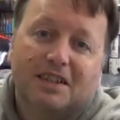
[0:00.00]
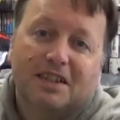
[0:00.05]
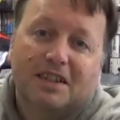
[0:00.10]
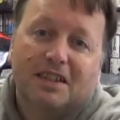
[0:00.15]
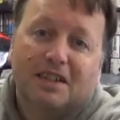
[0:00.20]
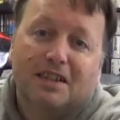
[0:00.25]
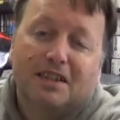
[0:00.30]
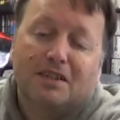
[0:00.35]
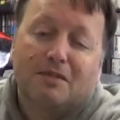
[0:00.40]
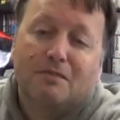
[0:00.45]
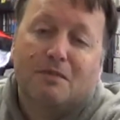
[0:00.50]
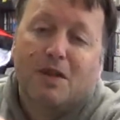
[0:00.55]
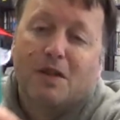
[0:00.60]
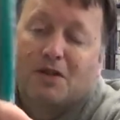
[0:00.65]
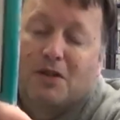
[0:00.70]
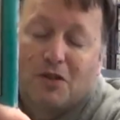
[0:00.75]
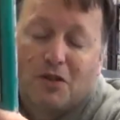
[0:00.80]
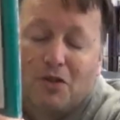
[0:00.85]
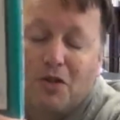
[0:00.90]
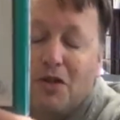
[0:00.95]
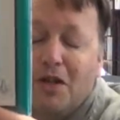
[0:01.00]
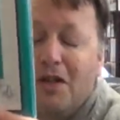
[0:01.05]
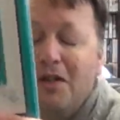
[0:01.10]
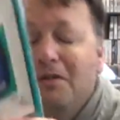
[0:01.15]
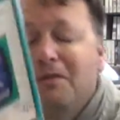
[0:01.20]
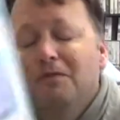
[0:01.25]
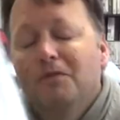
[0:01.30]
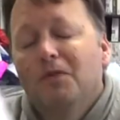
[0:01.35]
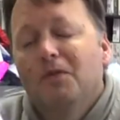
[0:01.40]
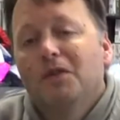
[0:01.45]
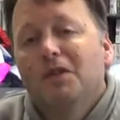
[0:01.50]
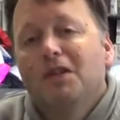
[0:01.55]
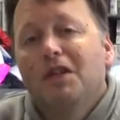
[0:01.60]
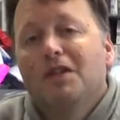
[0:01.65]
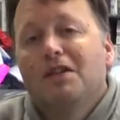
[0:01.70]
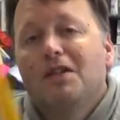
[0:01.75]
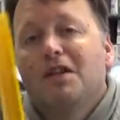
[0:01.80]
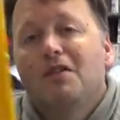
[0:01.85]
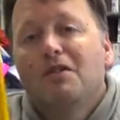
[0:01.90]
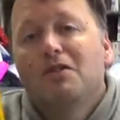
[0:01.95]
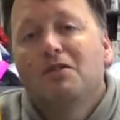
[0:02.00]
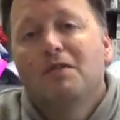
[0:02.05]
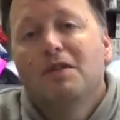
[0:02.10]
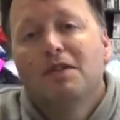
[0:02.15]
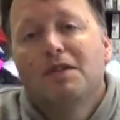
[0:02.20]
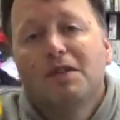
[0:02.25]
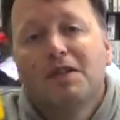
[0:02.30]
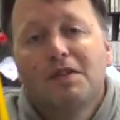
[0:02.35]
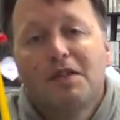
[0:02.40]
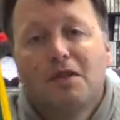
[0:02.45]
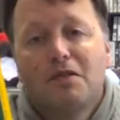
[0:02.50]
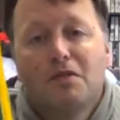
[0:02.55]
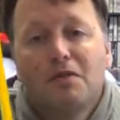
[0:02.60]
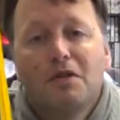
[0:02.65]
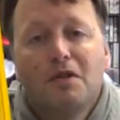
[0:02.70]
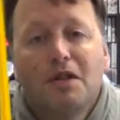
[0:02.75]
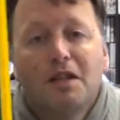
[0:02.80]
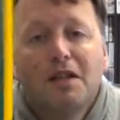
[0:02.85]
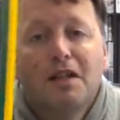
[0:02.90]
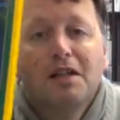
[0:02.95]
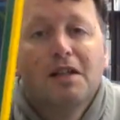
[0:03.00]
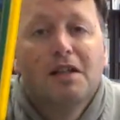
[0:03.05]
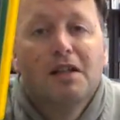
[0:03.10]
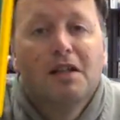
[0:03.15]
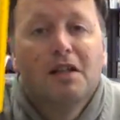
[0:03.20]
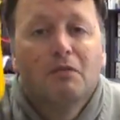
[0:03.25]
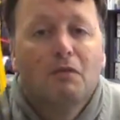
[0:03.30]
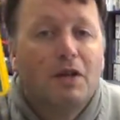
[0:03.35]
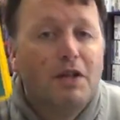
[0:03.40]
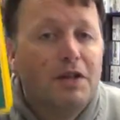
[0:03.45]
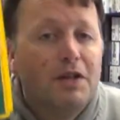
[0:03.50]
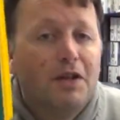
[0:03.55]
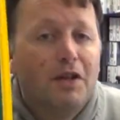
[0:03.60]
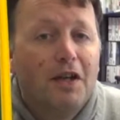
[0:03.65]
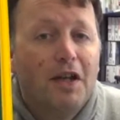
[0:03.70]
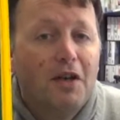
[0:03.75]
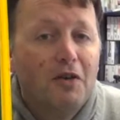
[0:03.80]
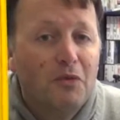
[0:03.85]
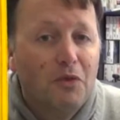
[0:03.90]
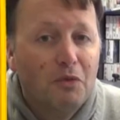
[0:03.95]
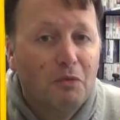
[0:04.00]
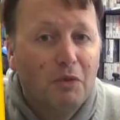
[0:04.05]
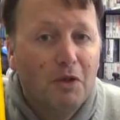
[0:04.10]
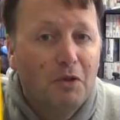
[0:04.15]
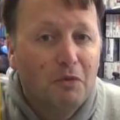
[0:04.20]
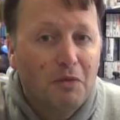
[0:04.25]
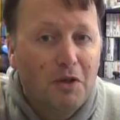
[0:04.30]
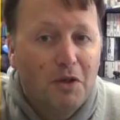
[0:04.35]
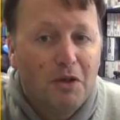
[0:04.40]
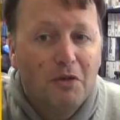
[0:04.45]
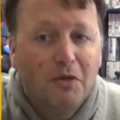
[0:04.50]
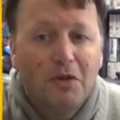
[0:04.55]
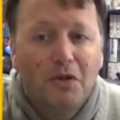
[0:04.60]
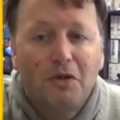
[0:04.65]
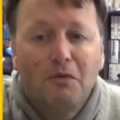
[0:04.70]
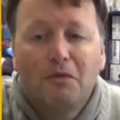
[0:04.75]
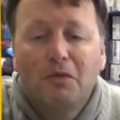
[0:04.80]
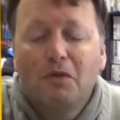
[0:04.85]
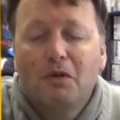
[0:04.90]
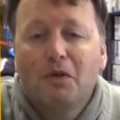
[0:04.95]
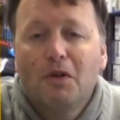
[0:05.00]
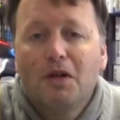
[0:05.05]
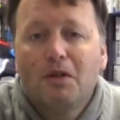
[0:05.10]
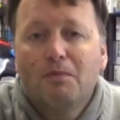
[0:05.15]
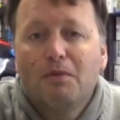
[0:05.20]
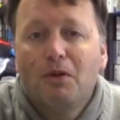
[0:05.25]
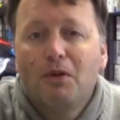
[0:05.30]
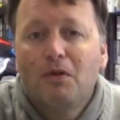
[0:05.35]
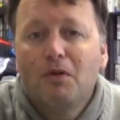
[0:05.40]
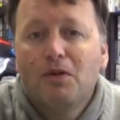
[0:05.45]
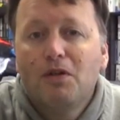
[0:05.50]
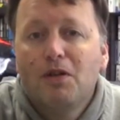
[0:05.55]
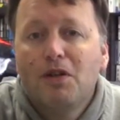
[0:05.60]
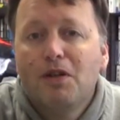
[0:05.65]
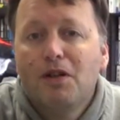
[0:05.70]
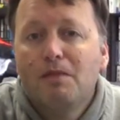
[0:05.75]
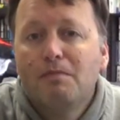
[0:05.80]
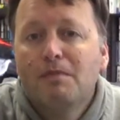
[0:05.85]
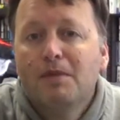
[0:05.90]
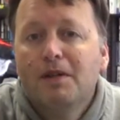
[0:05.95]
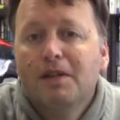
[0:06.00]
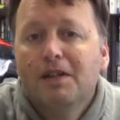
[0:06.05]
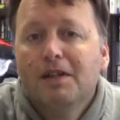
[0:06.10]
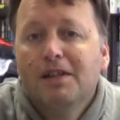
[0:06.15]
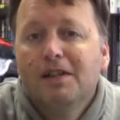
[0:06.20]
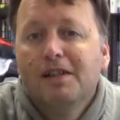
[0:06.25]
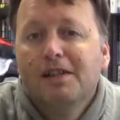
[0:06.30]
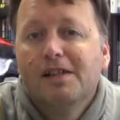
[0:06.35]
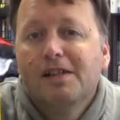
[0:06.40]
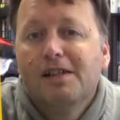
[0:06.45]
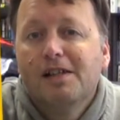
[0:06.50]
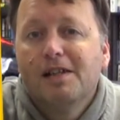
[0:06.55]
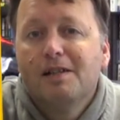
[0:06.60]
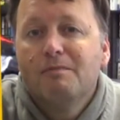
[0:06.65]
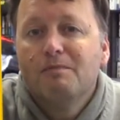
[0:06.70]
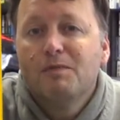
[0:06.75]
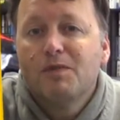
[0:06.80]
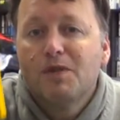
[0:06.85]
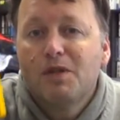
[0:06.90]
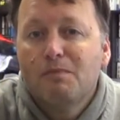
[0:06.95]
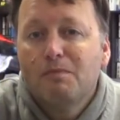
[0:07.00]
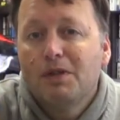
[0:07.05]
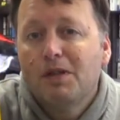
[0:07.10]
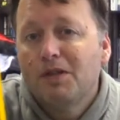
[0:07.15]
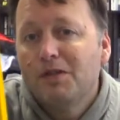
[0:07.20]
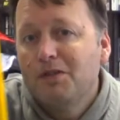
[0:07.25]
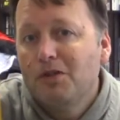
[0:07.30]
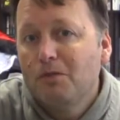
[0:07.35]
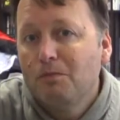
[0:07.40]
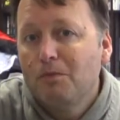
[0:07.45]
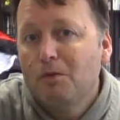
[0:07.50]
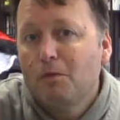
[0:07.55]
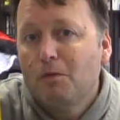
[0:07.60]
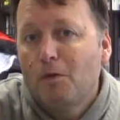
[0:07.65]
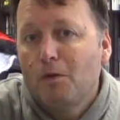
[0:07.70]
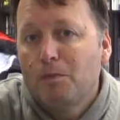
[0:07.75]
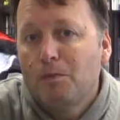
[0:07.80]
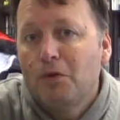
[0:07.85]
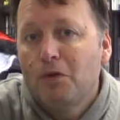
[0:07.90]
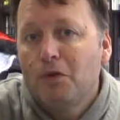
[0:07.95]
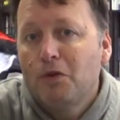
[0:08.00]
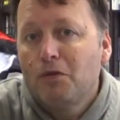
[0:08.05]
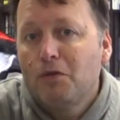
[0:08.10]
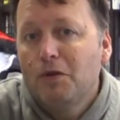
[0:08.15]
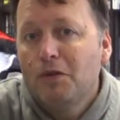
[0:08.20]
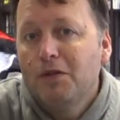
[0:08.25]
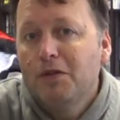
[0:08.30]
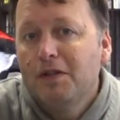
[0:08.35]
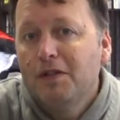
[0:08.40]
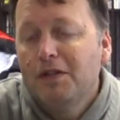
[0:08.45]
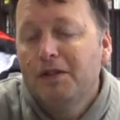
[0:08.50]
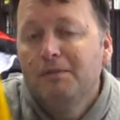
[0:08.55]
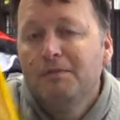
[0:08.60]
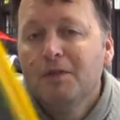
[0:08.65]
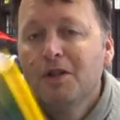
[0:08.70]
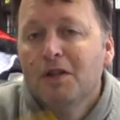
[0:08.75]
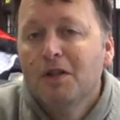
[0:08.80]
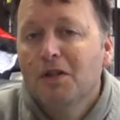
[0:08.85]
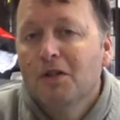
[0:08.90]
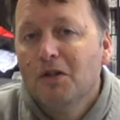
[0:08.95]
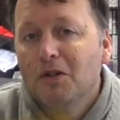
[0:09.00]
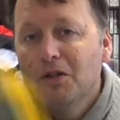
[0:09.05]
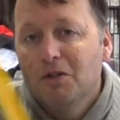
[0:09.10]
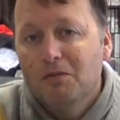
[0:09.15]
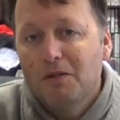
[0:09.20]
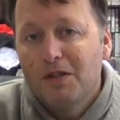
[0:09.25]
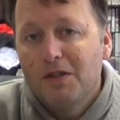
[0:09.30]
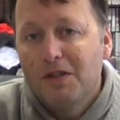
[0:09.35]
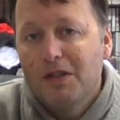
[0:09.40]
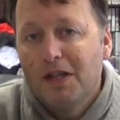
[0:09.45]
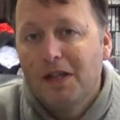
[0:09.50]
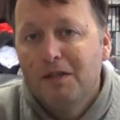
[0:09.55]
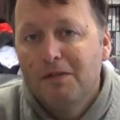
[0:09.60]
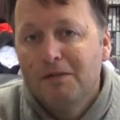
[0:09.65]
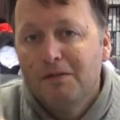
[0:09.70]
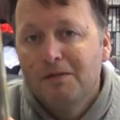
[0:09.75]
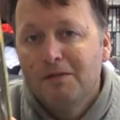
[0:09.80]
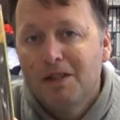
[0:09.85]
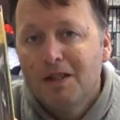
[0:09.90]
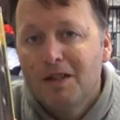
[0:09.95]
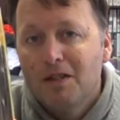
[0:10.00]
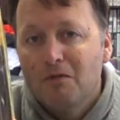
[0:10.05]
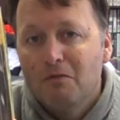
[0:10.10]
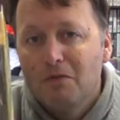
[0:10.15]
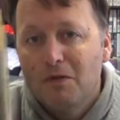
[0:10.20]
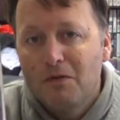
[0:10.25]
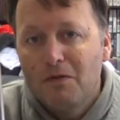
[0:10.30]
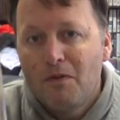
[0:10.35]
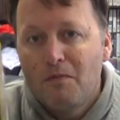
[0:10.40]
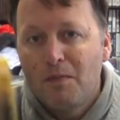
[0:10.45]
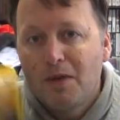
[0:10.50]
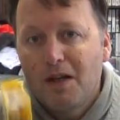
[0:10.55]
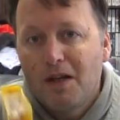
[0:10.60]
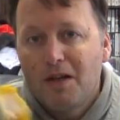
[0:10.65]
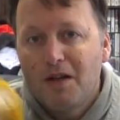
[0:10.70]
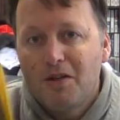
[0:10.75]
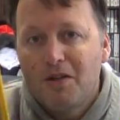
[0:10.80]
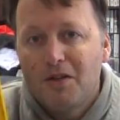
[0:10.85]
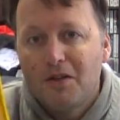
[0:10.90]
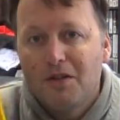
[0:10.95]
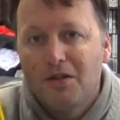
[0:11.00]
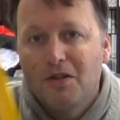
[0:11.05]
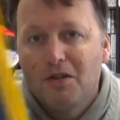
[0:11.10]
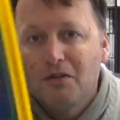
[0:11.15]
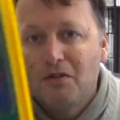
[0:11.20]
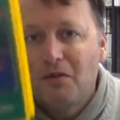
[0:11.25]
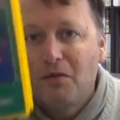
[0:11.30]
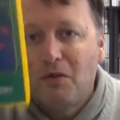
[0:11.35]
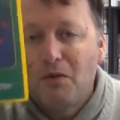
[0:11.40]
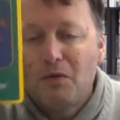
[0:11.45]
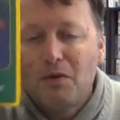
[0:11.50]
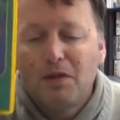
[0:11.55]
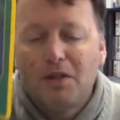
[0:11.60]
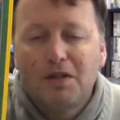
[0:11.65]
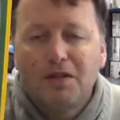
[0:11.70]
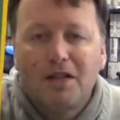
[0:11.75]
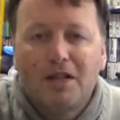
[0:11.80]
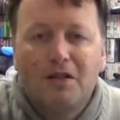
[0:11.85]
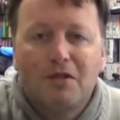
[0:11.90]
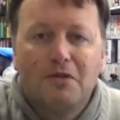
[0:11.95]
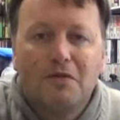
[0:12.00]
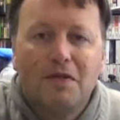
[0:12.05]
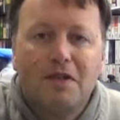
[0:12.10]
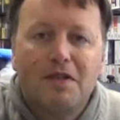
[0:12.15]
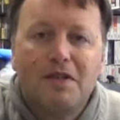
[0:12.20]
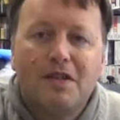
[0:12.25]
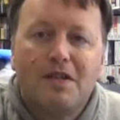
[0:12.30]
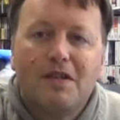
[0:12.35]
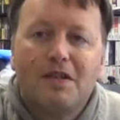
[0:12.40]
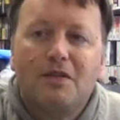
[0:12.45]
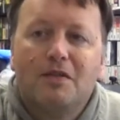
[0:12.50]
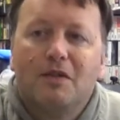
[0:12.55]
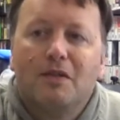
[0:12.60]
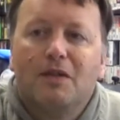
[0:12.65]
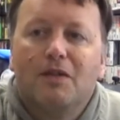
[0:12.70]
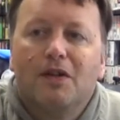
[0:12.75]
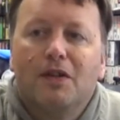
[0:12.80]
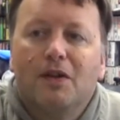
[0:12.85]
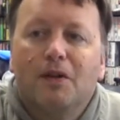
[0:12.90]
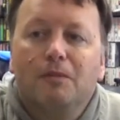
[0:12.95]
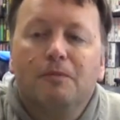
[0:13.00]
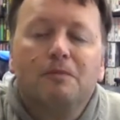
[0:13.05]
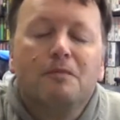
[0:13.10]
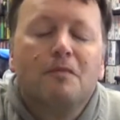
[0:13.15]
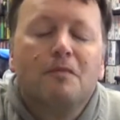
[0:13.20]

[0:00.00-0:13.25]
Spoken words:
It's a shooter for the Atari 2600, one that I held the world record on for quite a period of time. Somebody has knocked me off my perch recently, although once again, with emulation, not with a real Atari 2600, so,